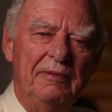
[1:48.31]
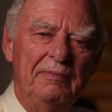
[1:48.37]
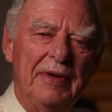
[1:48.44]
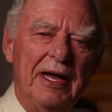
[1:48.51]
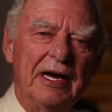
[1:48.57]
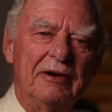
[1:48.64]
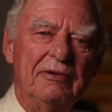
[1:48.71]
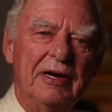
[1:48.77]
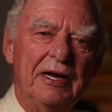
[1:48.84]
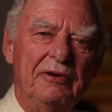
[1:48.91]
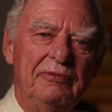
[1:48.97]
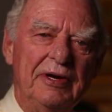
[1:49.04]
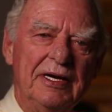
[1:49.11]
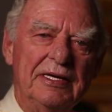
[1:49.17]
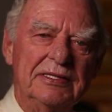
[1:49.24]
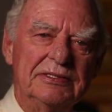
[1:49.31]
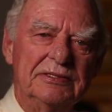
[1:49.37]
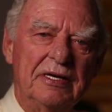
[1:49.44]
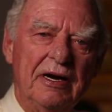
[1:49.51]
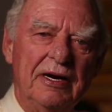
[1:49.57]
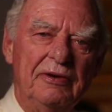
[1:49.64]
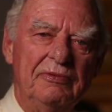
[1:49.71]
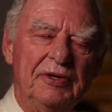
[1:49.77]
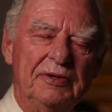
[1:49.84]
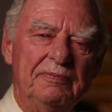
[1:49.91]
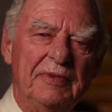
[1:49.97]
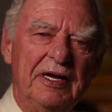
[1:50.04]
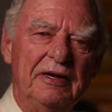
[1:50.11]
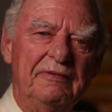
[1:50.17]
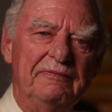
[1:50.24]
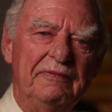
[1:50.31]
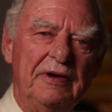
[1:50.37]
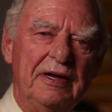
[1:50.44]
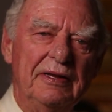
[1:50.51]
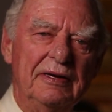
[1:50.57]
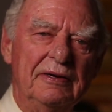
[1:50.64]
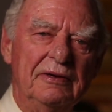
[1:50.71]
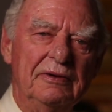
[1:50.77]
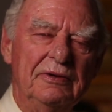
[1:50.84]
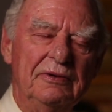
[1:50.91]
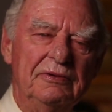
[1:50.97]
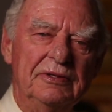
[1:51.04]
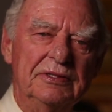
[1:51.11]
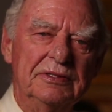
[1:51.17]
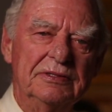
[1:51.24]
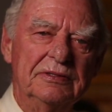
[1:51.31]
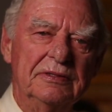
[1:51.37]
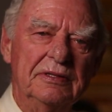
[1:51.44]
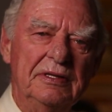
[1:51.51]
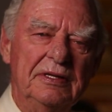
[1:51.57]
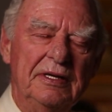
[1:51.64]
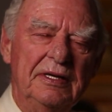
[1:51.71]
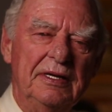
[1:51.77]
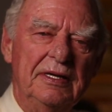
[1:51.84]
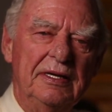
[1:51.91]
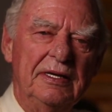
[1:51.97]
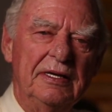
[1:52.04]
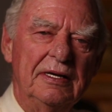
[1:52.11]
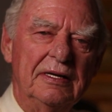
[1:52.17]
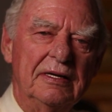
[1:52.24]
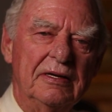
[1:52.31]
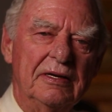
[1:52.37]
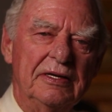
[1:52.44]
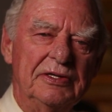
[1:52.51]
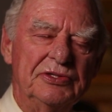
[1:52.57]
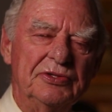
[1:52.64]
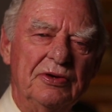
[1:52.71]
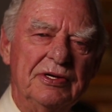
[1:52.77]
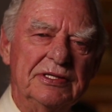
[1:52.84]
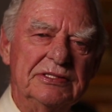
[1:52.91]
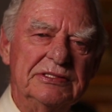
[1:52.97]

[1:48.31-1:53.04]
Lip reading: background really started with my father, who enjoyed